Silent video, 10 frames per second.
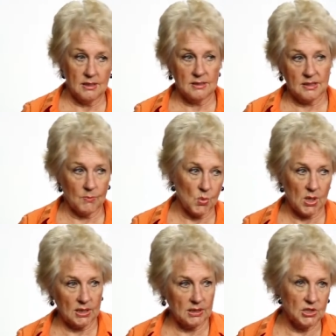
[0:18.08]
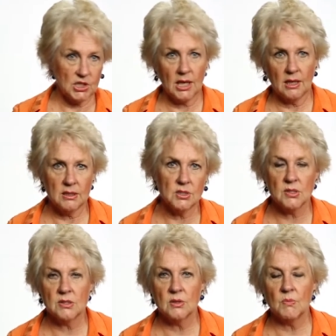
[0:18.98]
someone
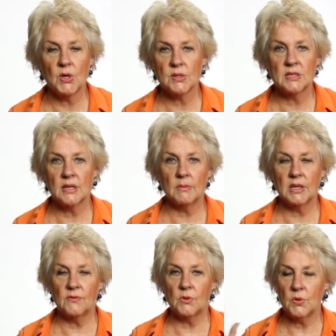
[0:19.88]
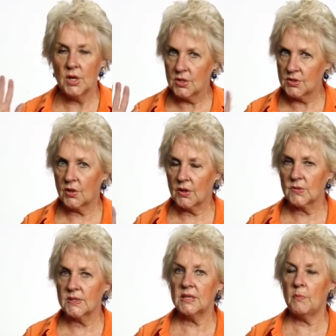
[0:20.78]
challenges them on some level. So
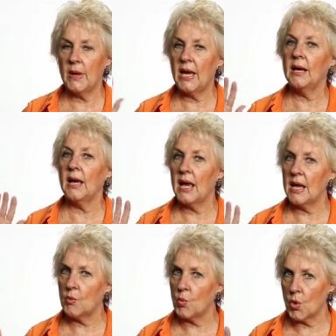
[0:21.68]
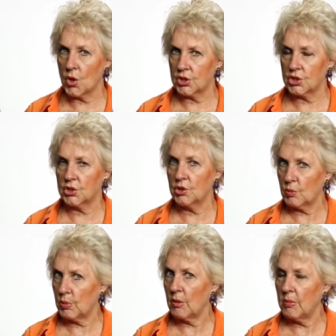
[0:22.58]
they'll sit back and watch. The
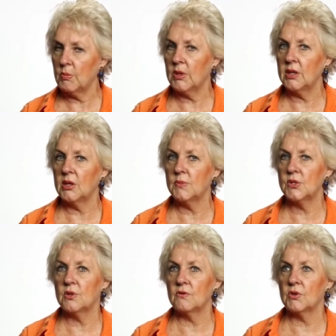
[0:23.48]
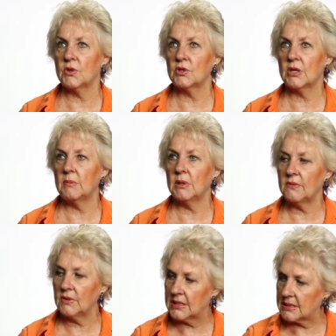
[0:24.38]
problem with the observer at the tribal
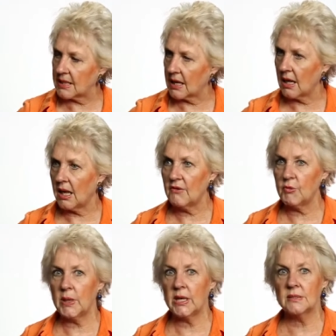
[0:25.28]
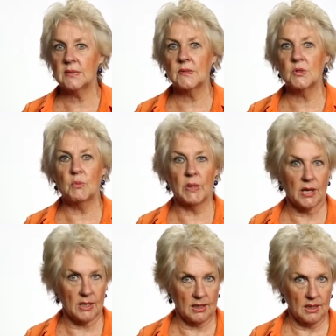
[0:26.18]
level is that life passes you
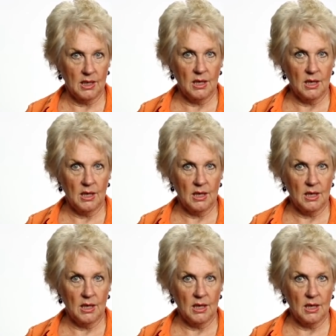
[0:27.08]
by